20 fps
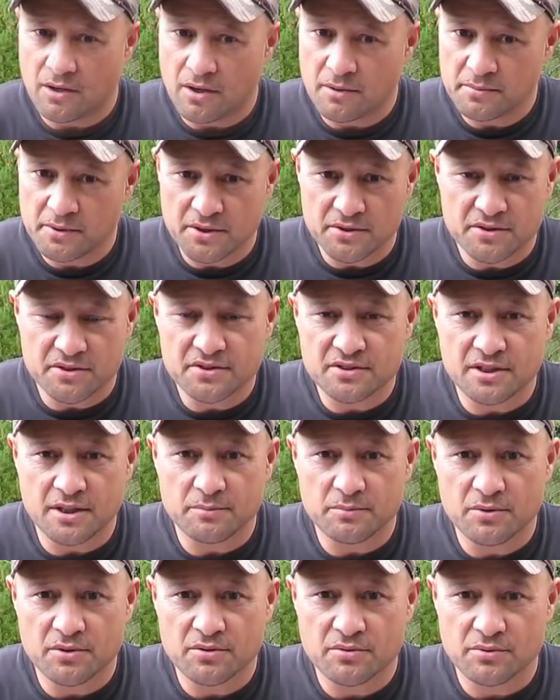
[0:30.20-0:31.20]
I'm going to
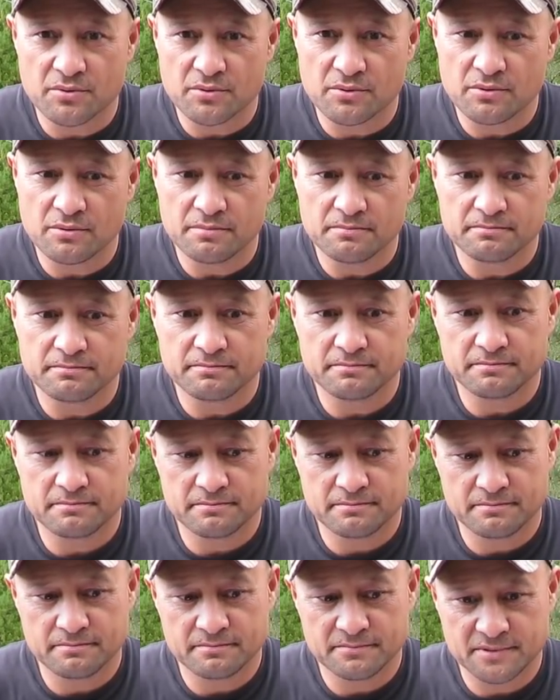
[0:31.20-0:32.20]
step you through
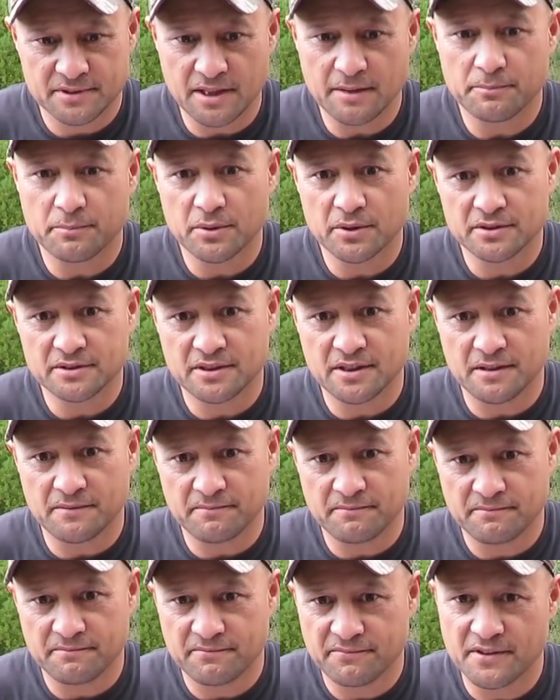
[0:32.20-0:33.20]
step by
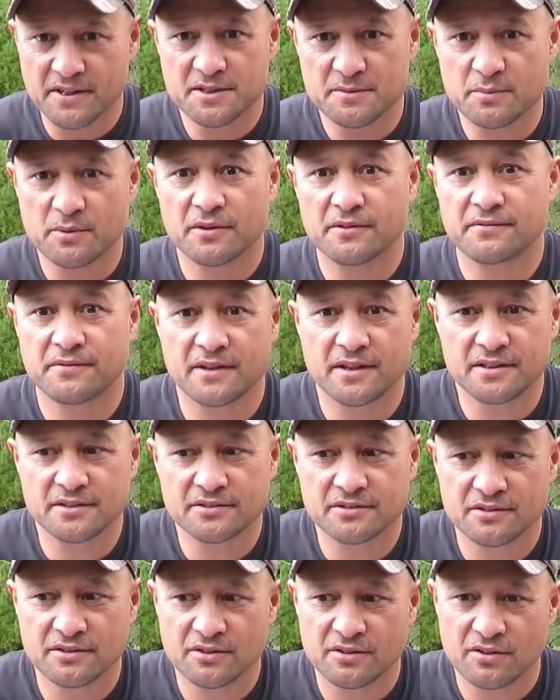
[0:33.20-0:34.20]
step, phase by
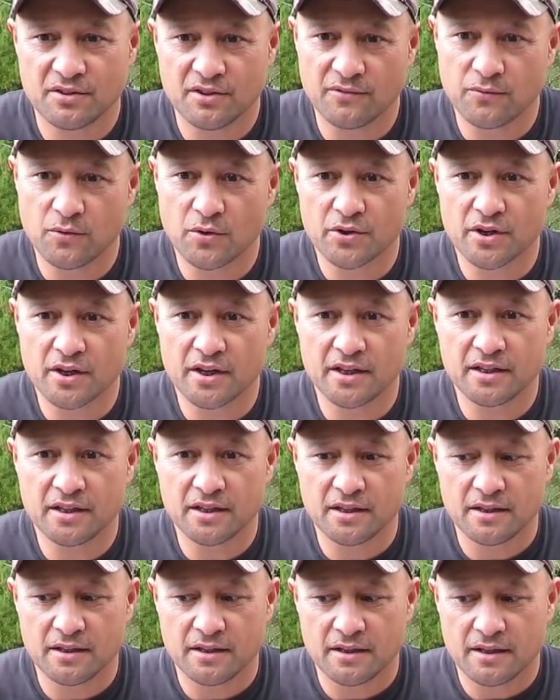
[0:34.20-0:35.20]
phase of what I
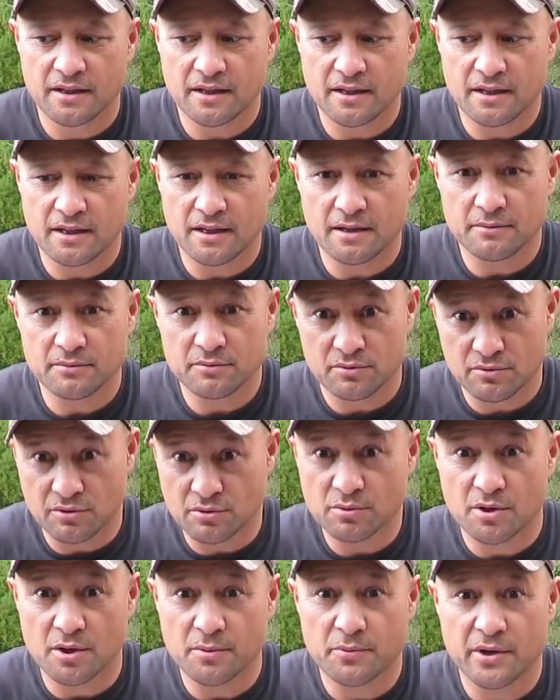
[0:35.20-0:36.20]

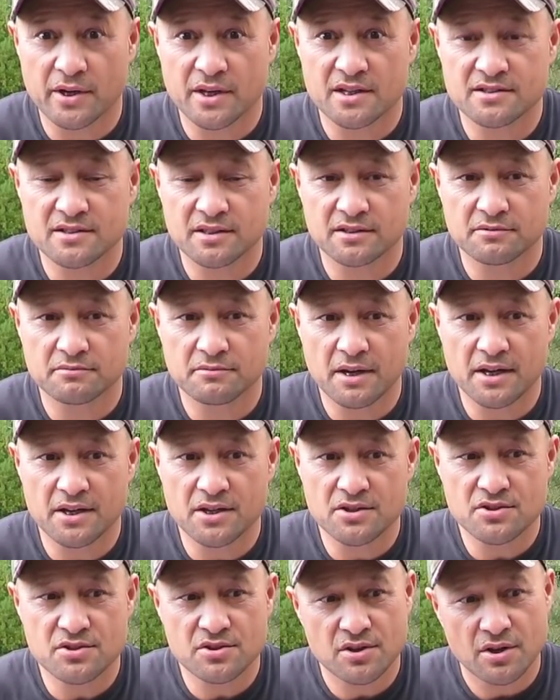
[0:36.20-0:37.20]
do when I practice at the
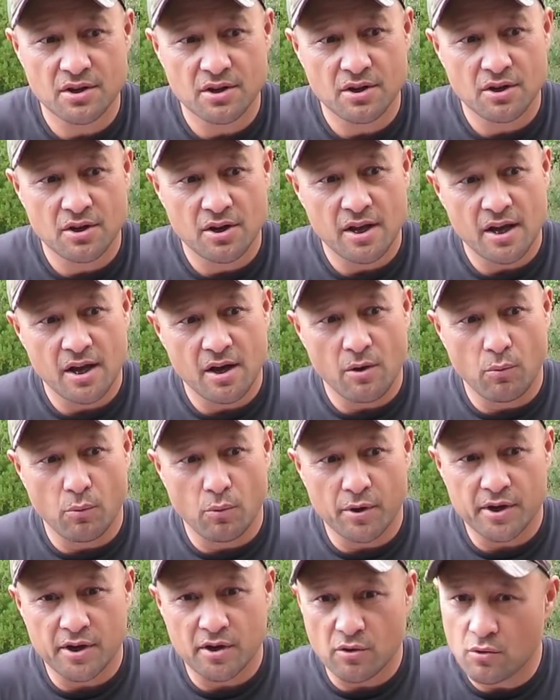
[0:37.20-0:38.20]
range,
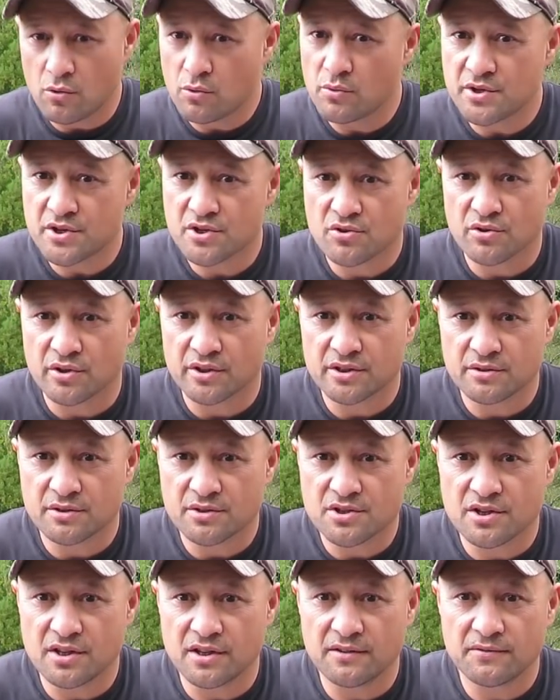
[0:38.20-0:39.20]
what I always try to
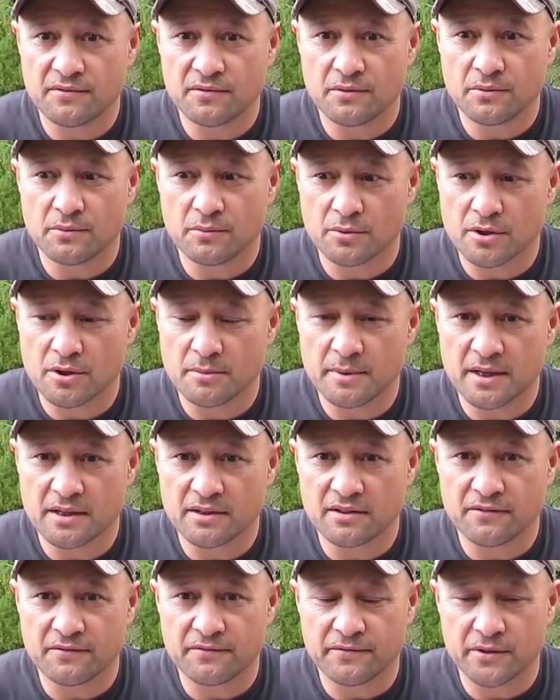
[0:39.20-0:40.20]
achieve when I'm
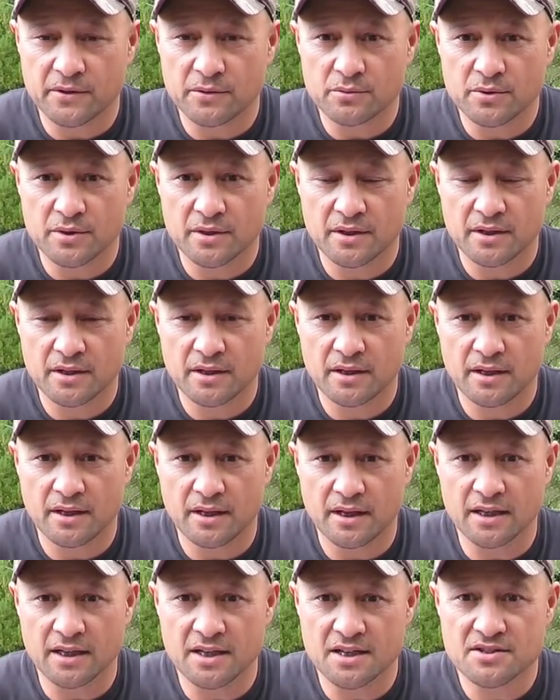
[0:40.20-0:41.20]
out in the field
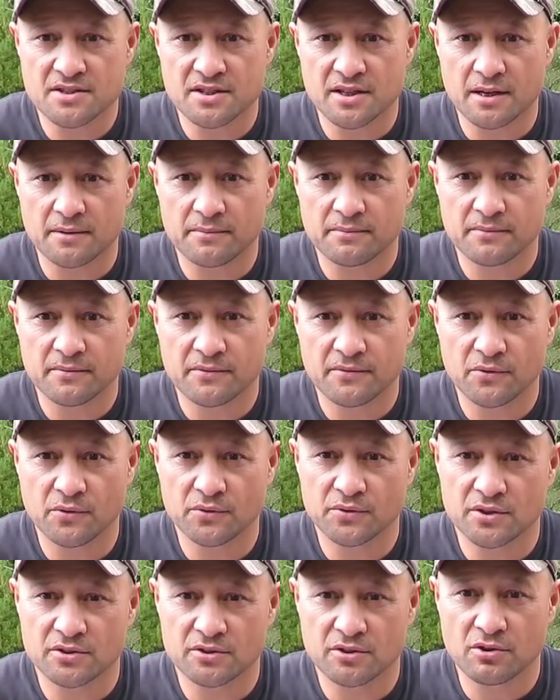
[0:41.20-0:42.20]
and get set up
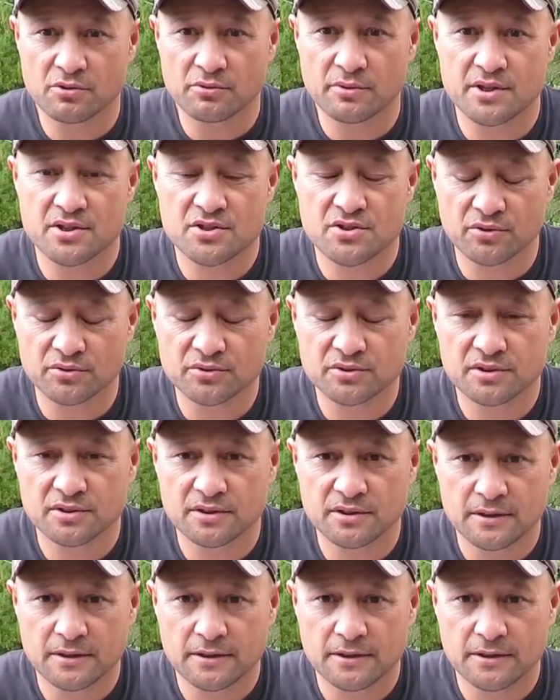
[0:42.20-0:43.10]
for those long range shots.